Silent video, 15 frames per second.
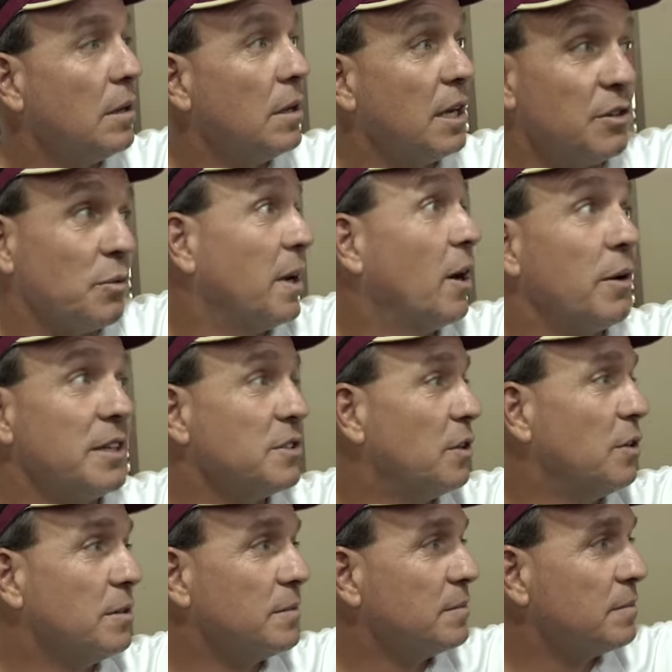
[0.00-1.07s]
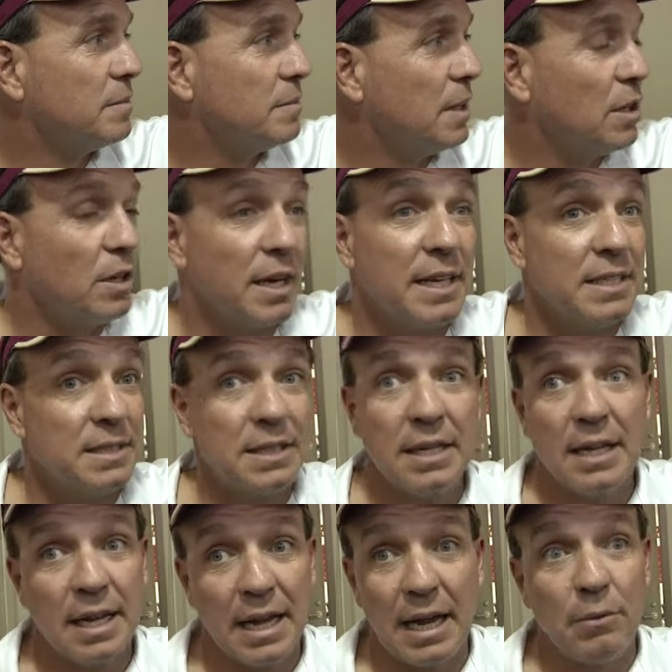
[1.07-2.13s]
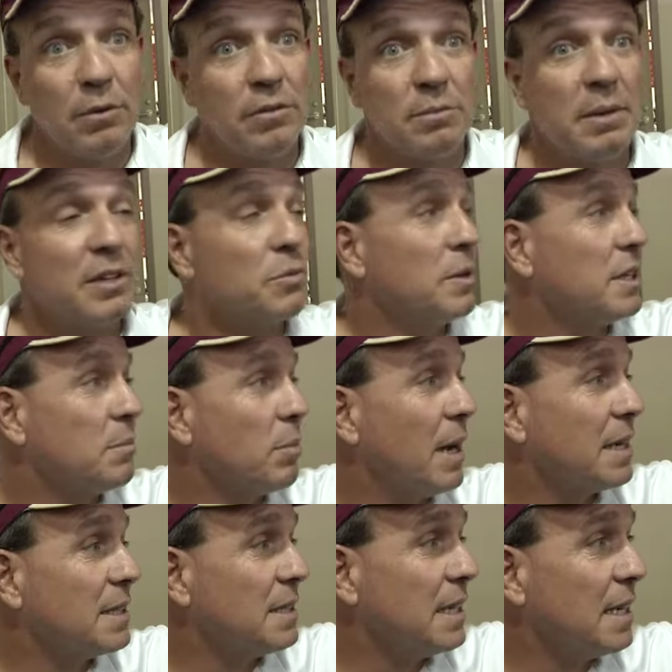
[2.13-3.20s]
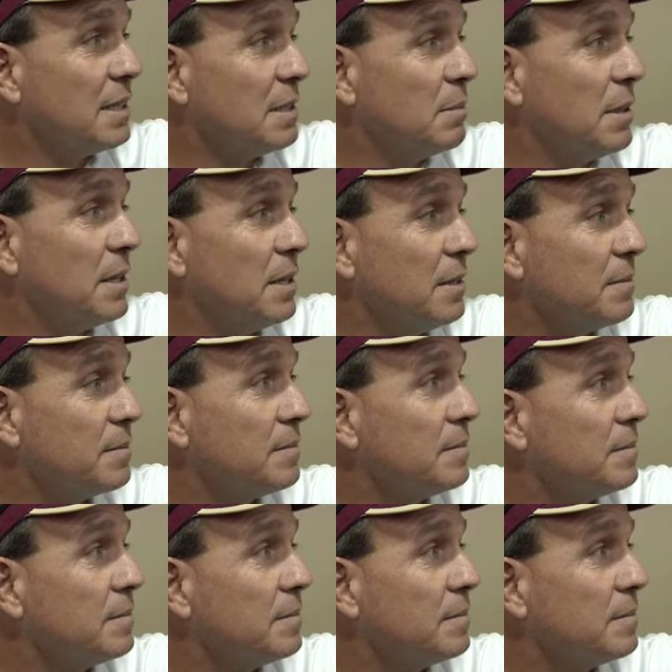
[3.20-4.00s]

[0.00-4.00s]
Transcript: He's gone. He's had one of the best weeks of practice he has since been here.